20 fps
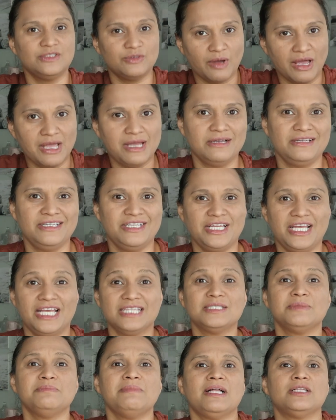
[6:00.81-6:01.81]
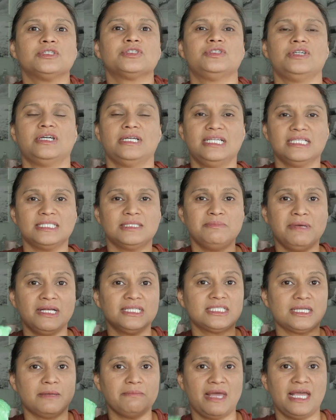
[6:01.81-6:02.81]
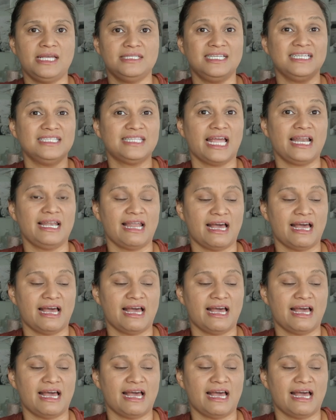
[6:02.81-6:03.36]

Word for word: so I it smells good. It smells amazing. They